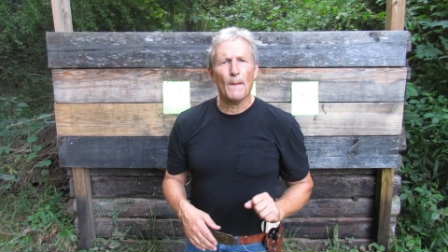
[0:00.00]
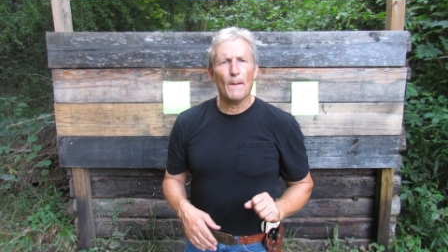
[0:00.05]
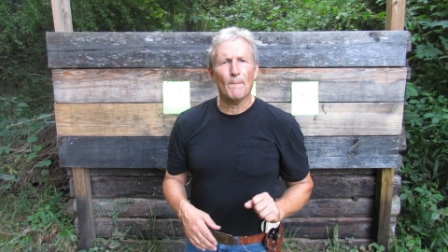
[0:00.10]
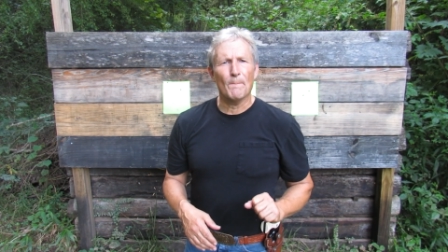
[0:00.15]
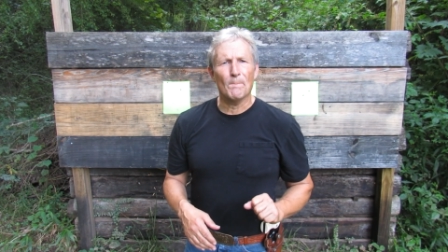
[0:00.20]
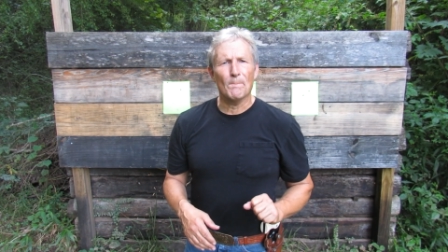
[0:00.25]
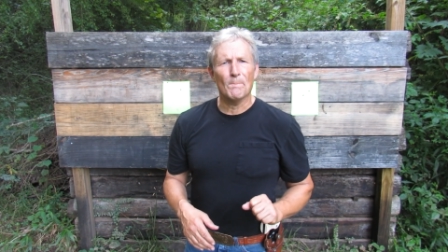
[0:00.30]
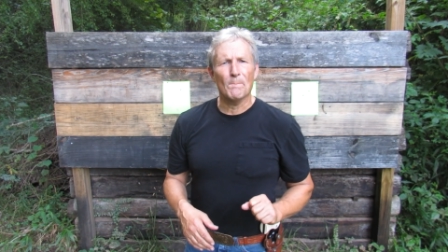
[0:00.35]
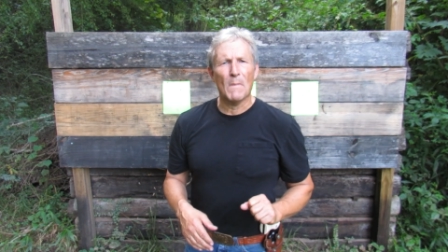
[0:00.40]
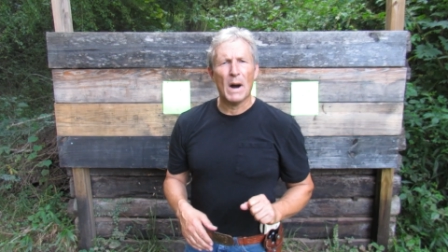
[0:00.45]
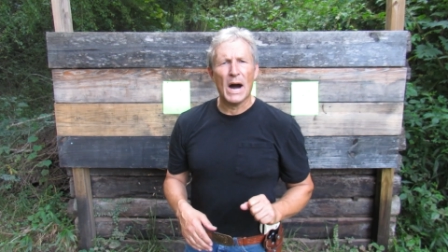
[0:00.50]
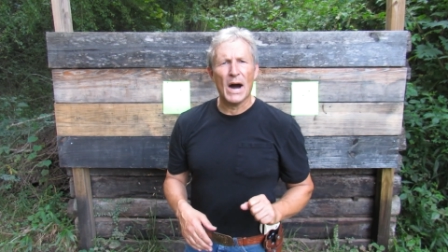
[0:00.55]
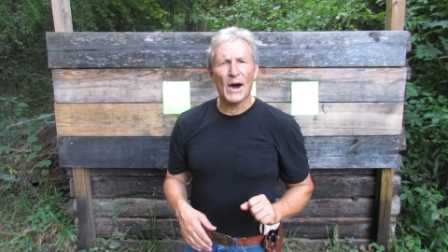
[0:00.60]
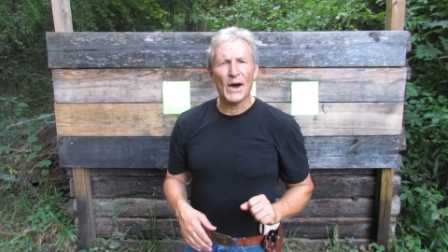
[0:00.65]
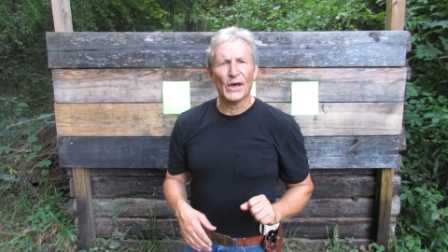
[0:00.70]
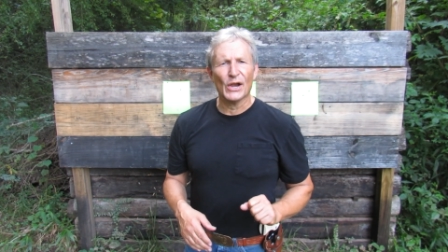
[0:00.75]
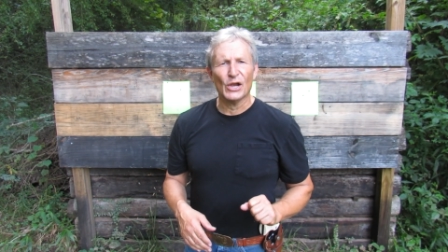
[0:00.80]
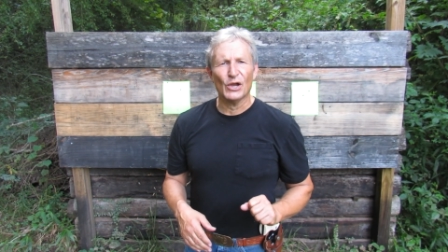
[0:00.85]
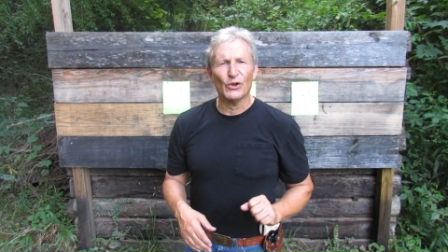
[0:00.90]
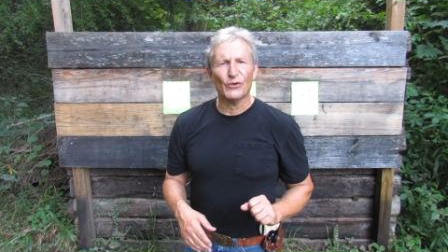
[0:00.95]

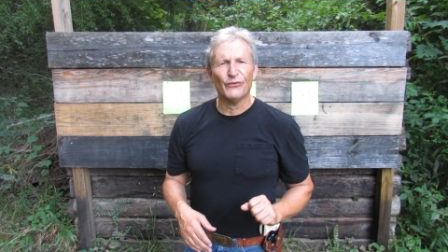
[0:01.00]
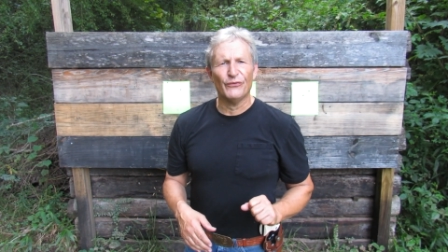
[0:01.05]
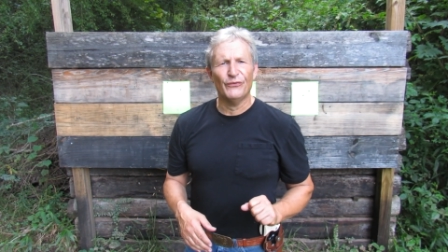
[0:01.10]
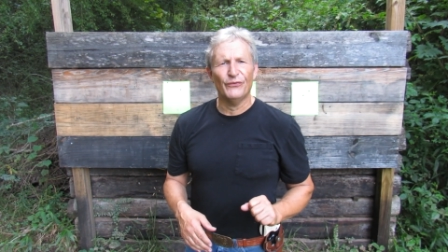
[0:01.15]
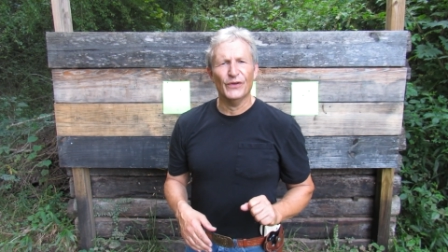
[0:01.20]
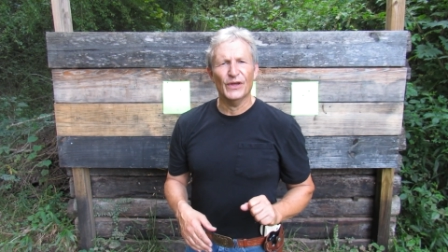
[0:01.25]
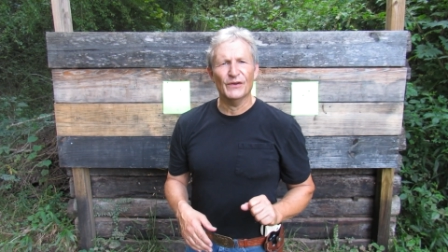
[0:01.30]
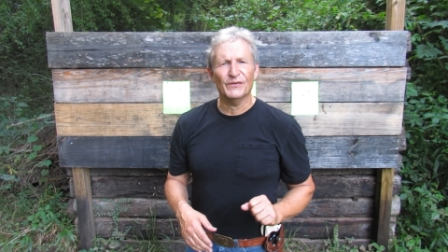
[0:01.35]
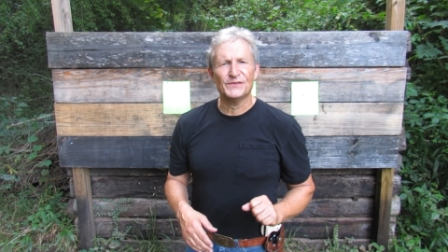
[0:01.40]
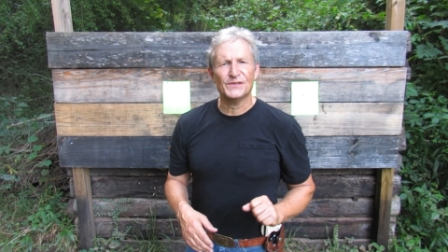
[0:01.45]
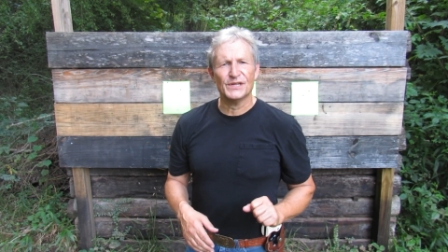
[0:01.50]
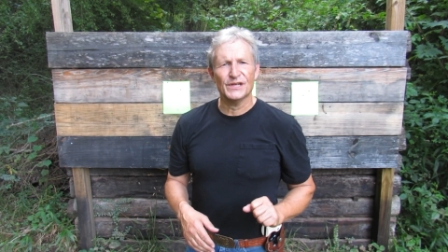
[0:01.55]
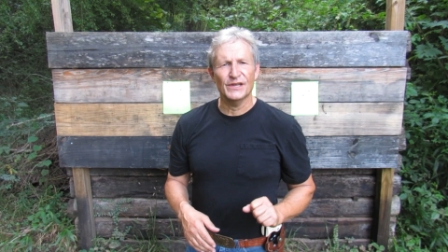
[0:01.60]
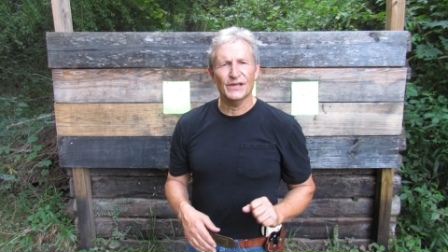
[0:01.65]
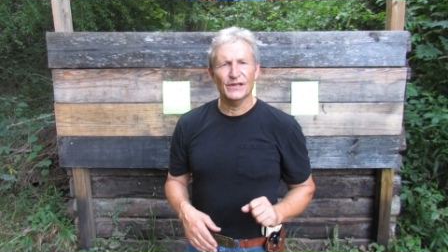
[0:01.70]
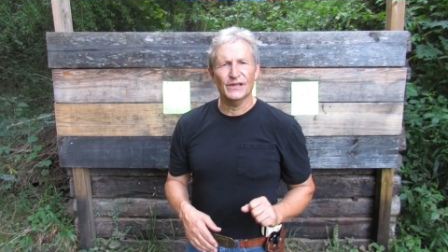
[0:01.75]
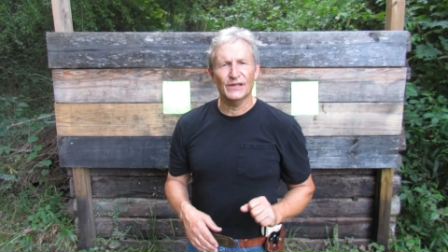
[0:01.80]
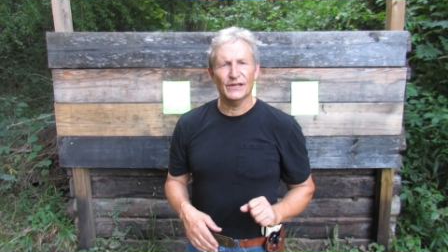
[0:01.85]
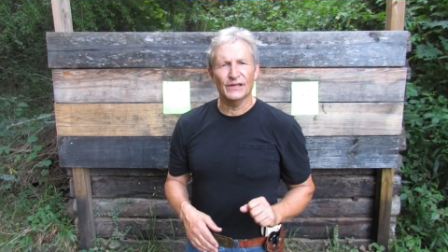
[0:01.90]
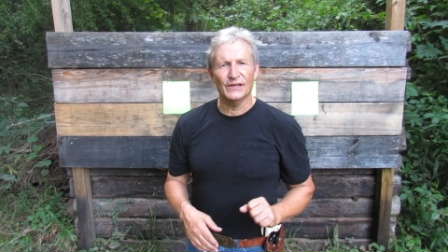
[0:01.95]
Model
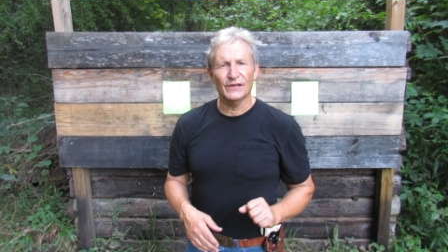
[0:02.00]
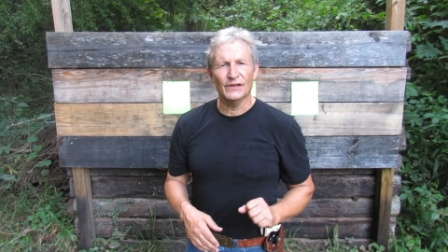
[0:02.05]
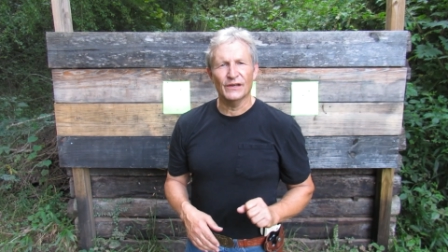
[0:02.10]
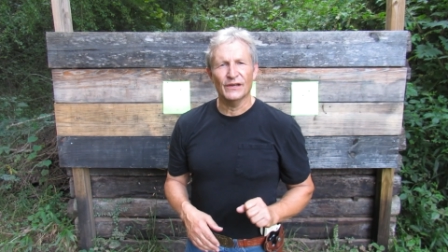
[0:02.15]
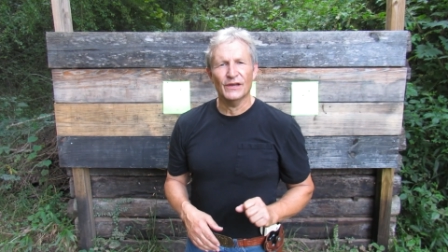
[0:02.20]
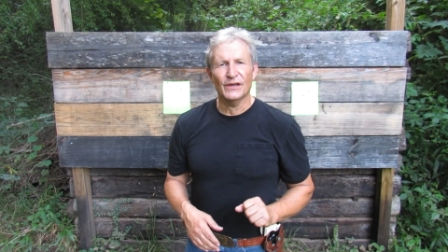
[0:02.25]
15,